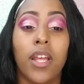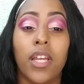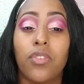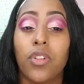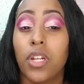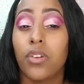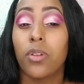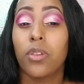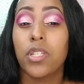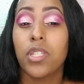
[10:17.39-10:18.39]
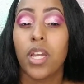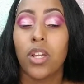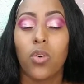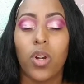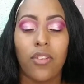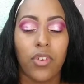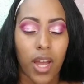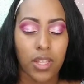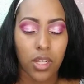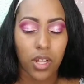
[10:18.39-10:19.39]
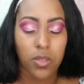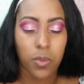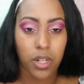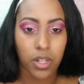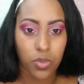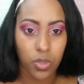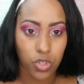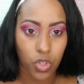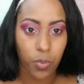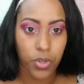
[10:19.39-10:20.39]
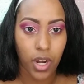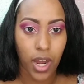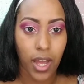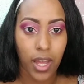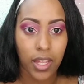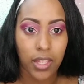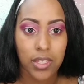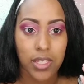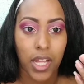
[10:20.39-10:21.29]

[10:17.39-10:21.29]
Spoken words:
Like if you're looking at it from this angle or have your eyes closed, but then as soon as you open your eyes,